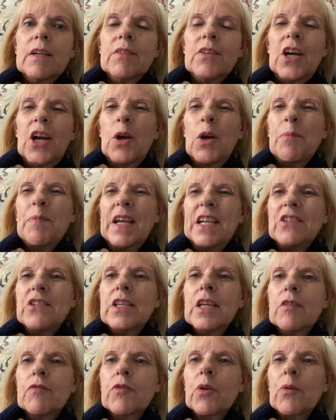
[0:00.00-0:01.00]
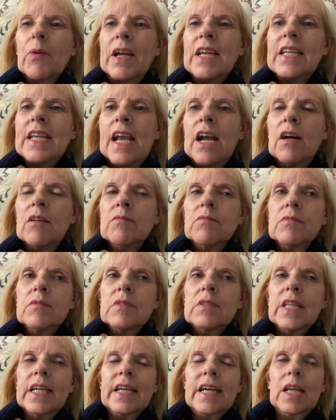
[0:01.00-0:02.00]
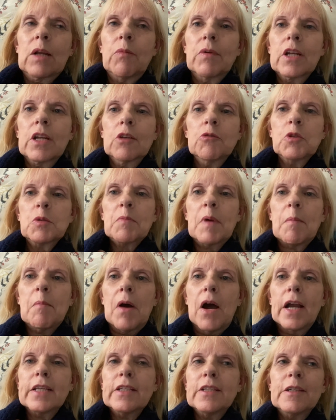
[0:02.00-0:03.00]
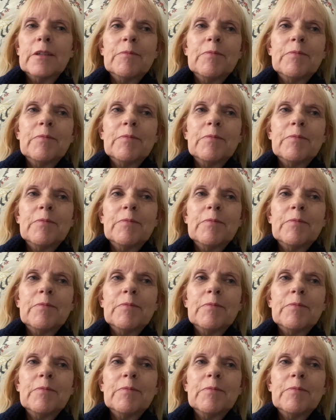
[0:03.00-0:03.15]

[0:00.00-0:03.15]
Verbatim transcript: I hope that's it for right now. Like, I don't want to lose my mind.